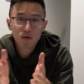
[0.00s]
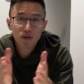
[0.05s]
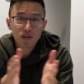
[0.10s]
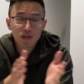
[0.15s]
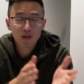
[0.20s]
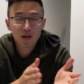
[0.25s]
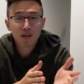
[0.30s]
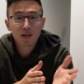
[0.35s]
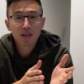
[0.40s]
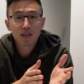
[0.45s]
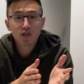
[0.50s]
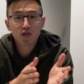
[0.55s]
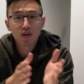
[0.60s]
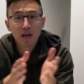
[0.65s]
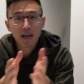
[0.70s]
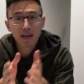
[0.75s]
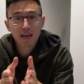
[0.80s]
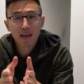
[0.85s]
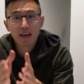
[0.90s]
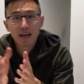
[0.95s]
we started
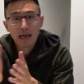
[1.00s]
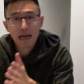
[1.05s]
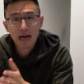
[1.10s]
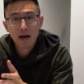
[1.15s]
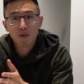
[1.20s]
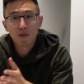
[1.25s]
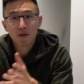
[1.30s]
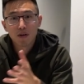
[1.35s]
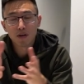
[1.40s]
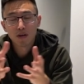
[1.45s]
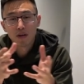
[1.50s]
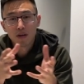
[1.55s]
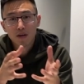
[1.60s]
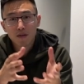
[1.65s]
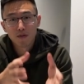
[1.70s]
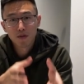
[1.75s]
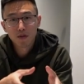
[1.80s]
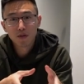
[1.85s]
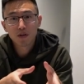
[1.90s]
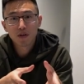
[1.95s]
tracking our
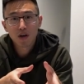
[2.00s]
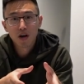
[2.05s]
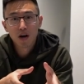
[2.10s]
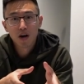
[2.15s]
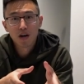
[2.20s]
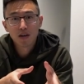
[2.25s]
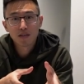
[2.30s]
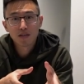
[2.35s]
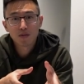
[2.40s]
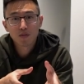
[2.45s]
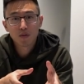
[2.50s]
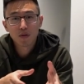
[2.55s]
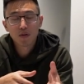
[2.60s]
food costs,